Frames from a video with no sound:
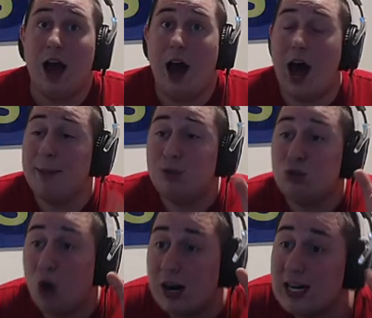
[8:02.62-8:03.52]
I'm
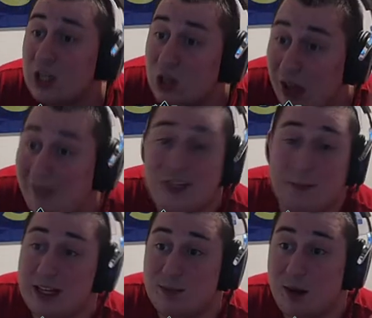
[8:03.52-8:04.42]
starting to love some
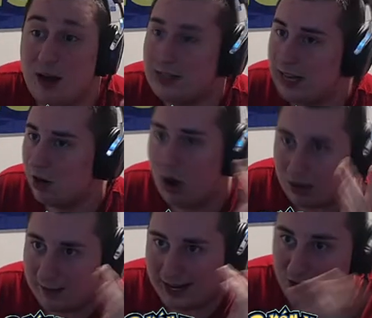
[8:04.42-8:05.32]
of these mons and they're all
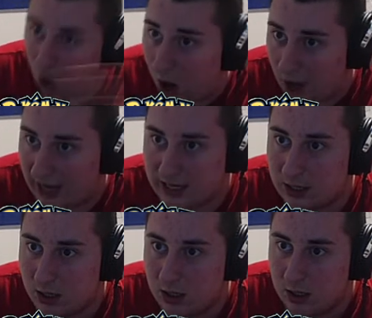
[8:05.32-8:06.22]
going to be gone.
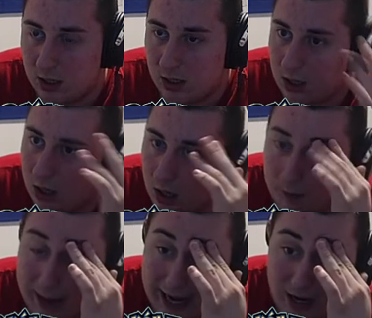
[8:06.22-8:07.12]
Oh
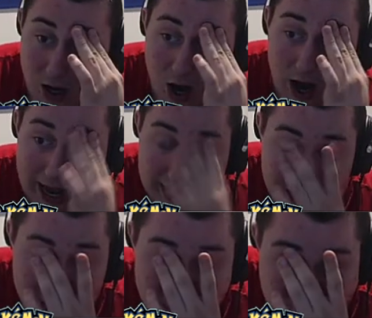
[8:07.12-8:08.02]
my god.
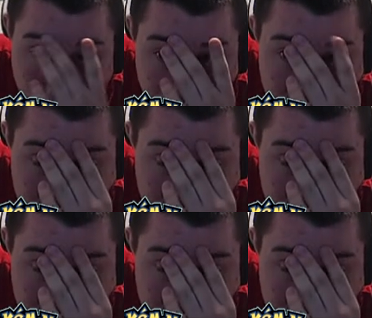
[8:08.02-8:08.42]
So,